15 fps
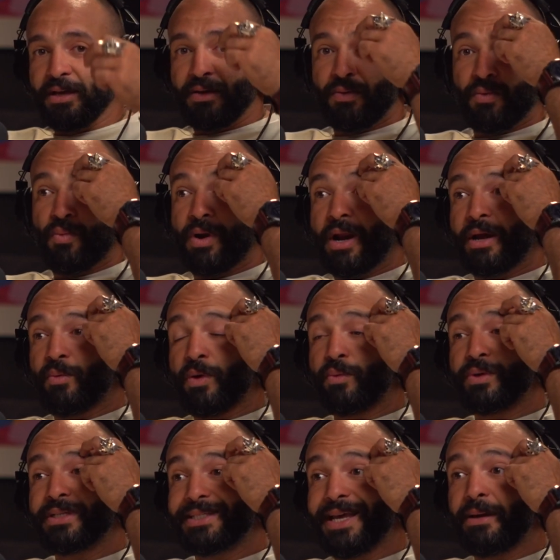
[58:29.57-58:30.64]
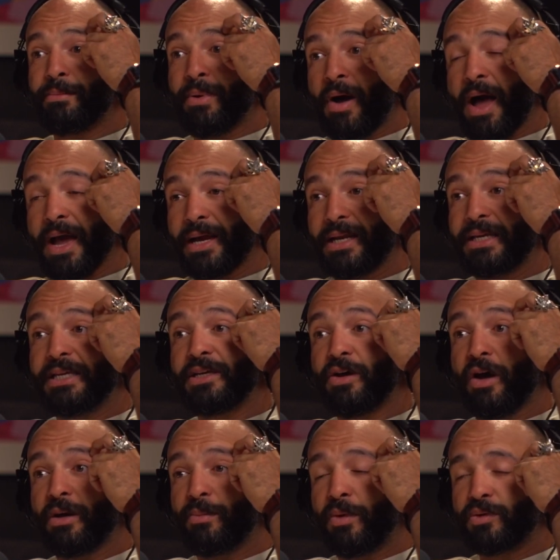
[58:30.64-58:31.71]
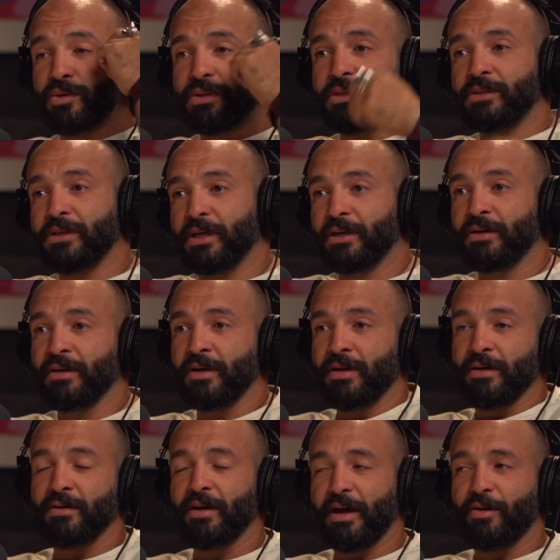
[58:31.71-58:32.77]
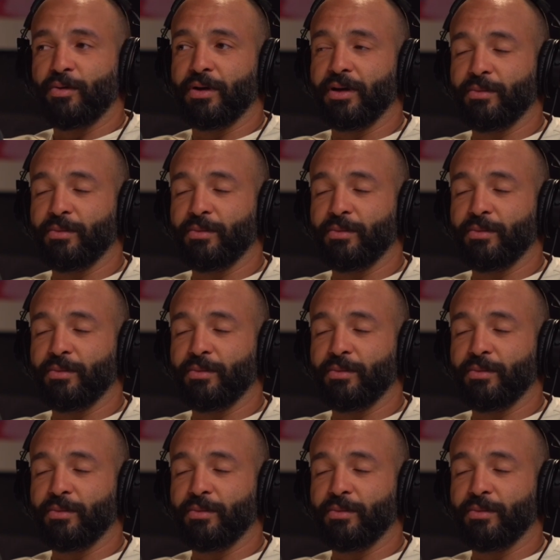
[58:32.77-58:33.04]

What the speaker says: when we said bye and he got emotional, he's like, I don't get